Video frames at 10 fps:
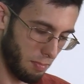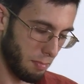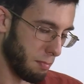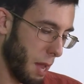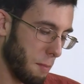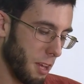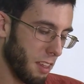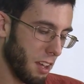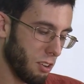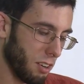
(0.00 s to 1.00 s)
Maybe
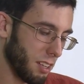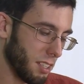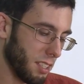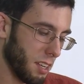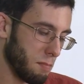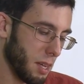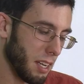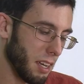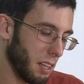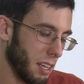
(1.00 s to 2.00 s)
they couldn't
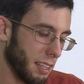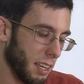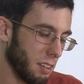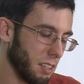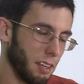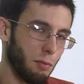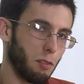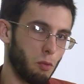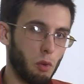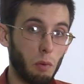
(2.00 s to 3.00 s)
immediately tell the
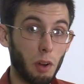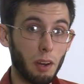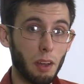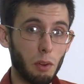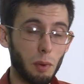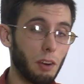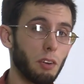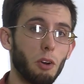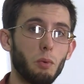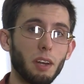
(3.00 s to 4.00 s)
difference between one another. We don't
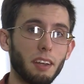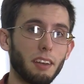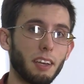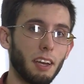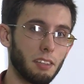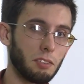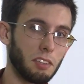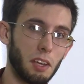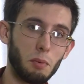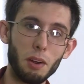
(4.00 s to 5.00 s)
know what kind of colors
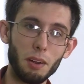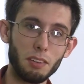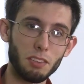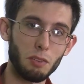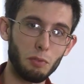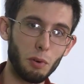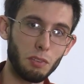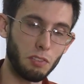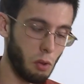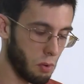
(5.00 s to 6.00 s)
they were and so
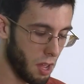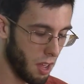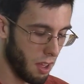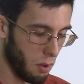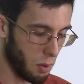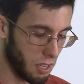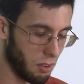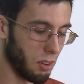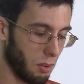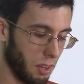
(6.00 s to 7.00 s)
forth. So we
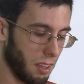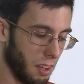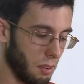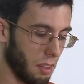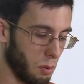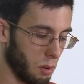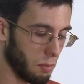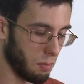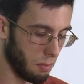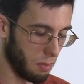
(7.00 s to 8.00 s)
do know that they, they were
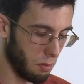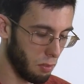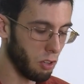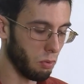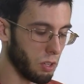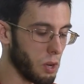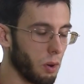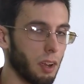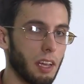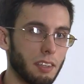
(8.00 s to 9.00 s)
visually
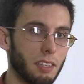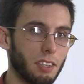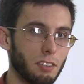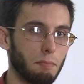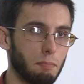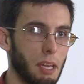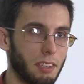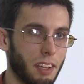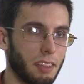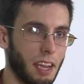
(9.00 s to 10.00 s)
oriented just
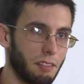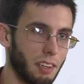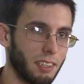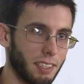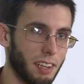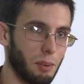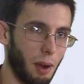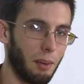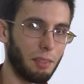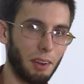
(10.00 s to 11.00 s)
based on the evidence
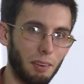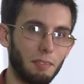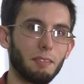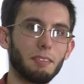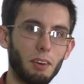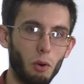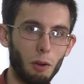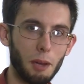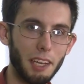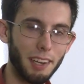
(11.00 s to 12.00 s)
around their
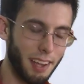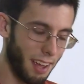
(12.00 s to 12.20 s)
orbit.